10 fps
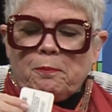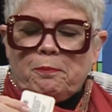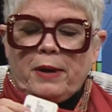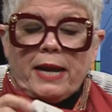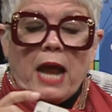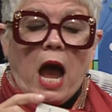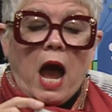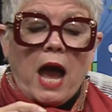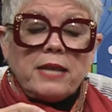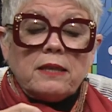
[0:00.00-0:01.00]
But
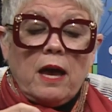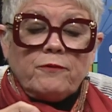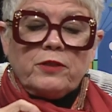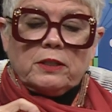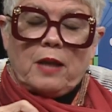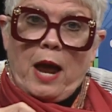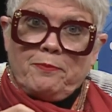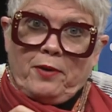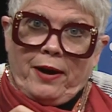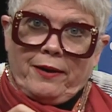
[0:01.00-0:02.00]
I love the
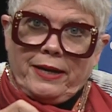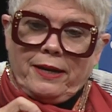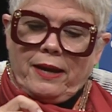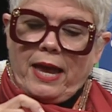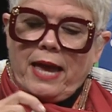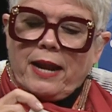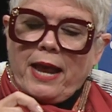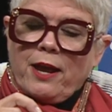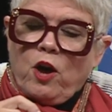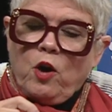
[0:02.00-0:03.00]
library, and
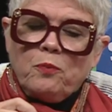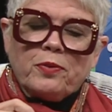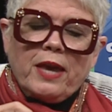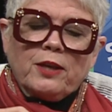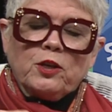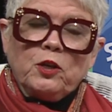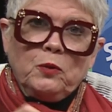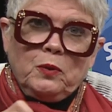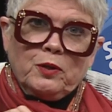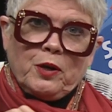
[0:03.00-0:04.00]
I hope that you
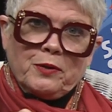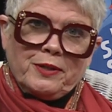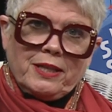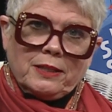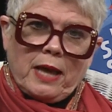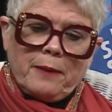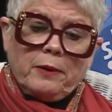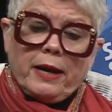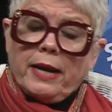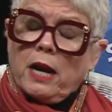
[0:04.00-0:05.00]
will go to the
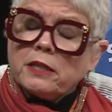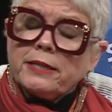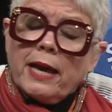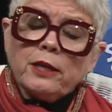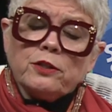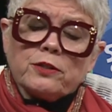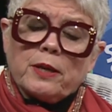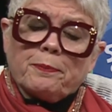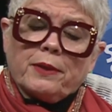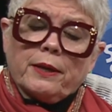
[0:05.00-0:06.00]
library. And I'll tell you
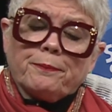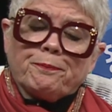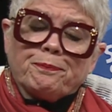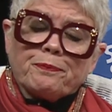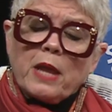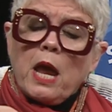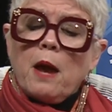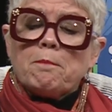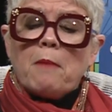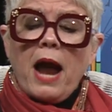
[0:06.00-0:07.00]
something.
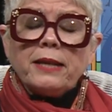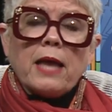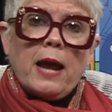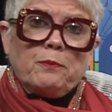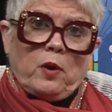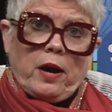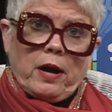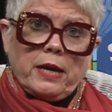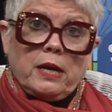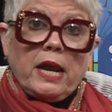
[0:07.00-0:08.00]
My
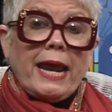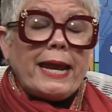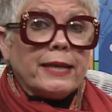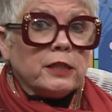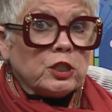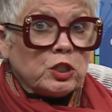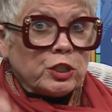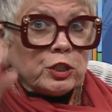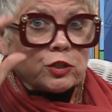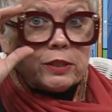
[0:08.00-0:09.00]
library, in the
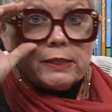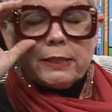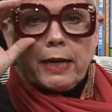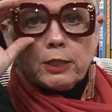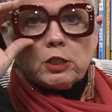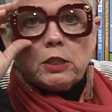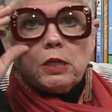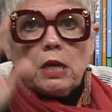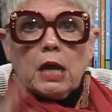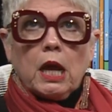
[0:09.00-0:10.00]
children's section,
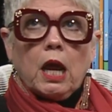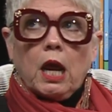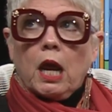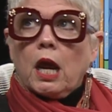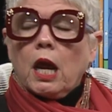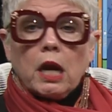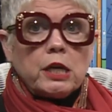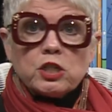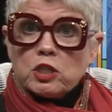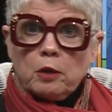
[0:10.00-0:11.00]

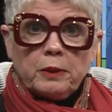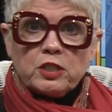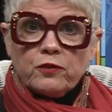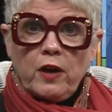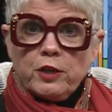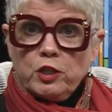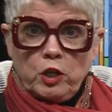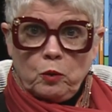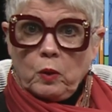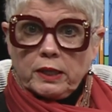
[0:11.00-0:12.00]
is so much fun you
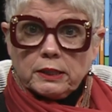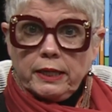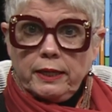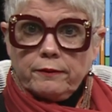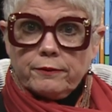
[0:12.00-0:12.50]
don't want to leave.